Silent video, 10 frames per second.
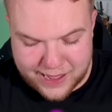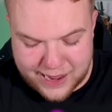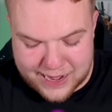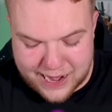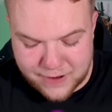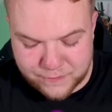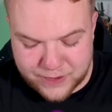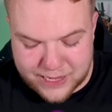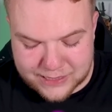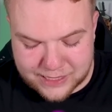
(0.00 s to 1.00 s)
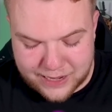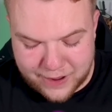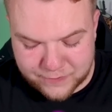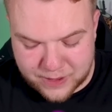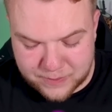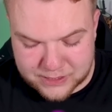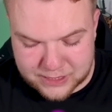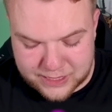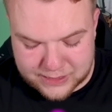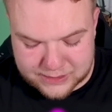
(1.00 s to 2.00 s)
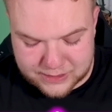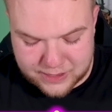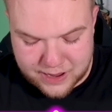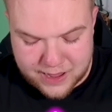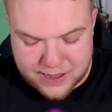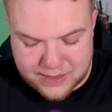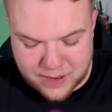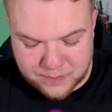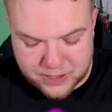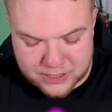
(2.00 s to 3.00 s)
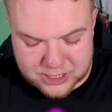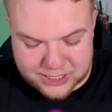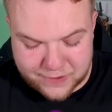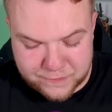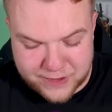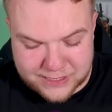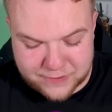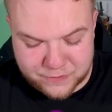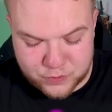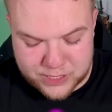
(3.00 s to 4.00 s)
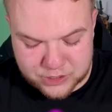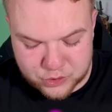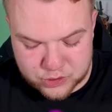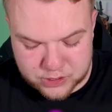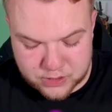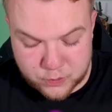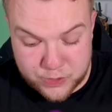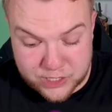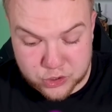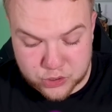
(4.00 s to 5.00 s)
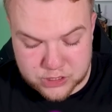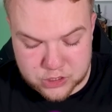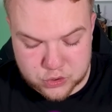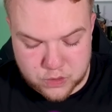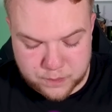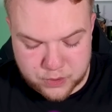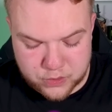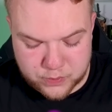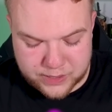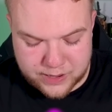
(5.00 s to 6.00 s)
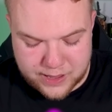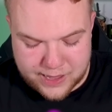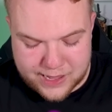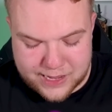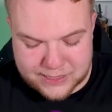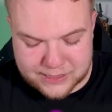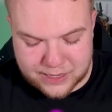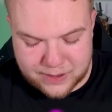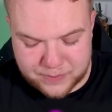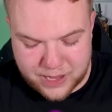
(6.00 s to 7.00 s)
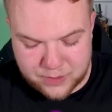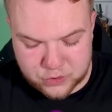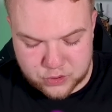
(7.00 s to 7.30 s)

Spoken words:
And I don't think he's gonna have that much elixir, that much defensive resources to the point where he's gonna be able